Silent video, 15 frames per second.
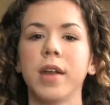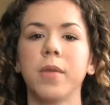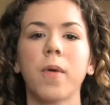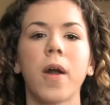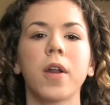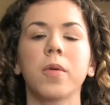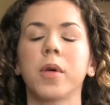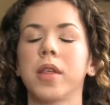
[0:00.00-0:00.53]

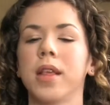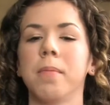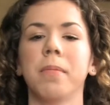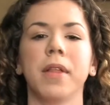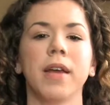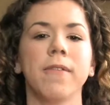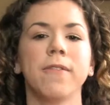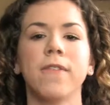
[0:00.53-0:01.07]
rainwater will
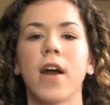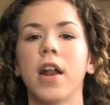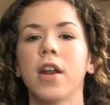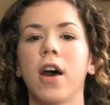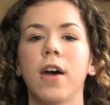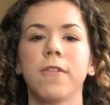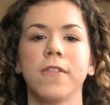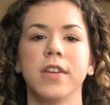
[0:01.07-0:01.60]
simply run
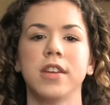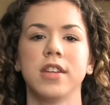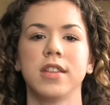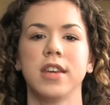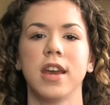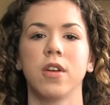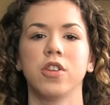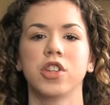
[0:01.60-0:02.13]
off into
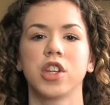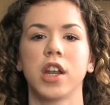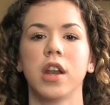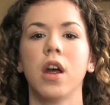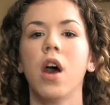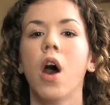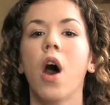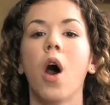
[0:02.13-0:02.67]
the ocean,
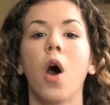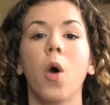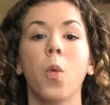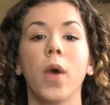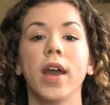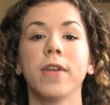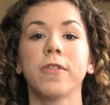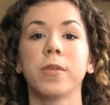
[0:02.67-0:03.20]

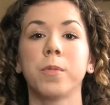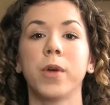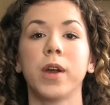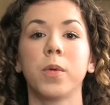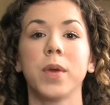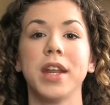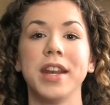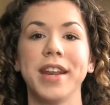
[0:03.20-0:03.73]
away from
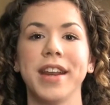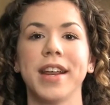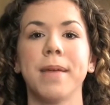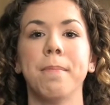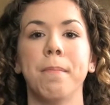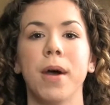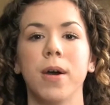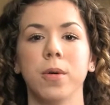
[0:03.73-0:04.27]
where we need
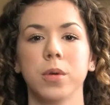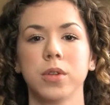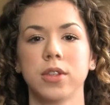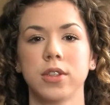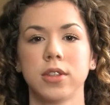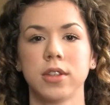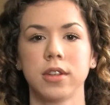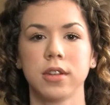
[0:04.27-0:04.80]
it
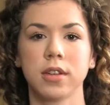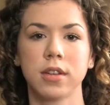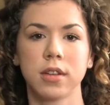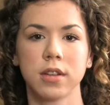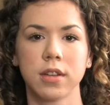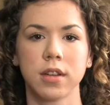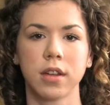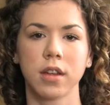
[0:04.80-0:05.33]
most.
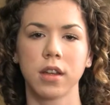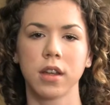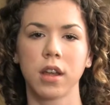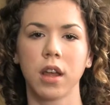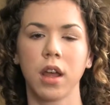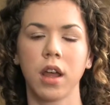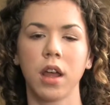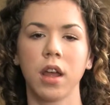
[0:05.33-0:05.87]

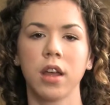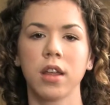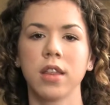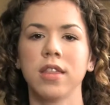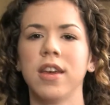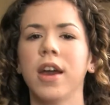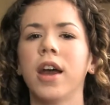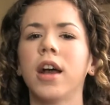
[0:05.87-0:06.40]

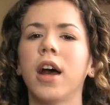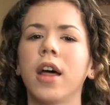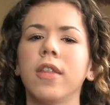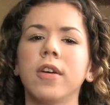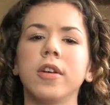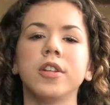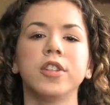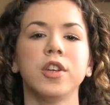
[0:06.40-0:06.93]
There are
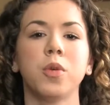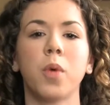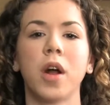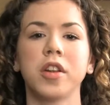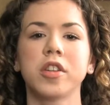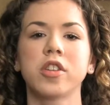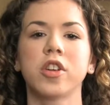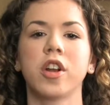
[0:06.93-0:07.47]
others who
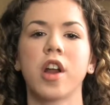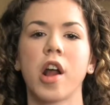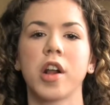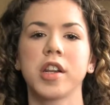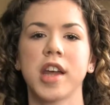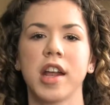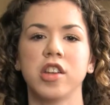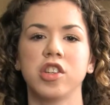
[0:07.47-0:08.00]
want to turn our
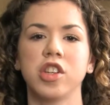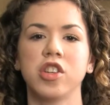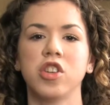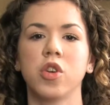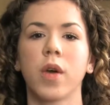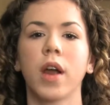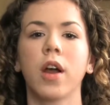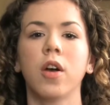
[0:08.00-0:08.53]
attention
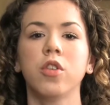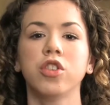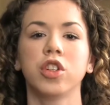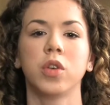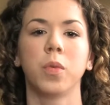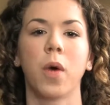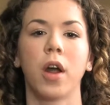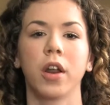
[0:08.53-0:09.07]
to our
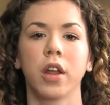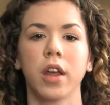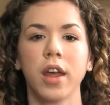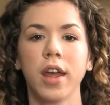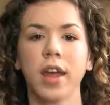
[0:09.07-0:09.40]
ocean water